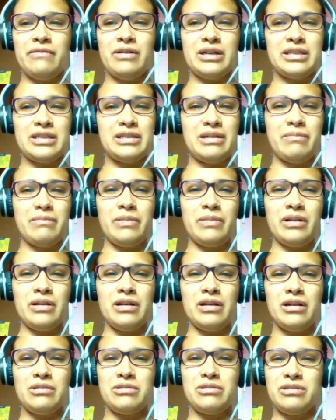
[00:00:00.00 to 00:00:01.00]
for example,
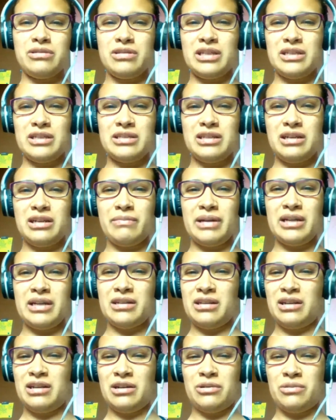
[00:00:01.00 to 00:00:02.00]
go to the
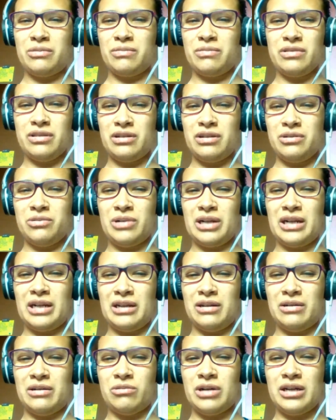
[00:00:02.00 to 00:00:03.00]
cinema. No, not
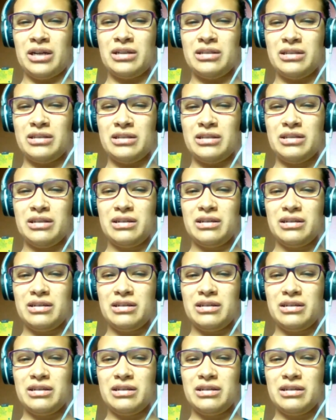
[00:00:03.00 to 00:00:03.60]
really, right?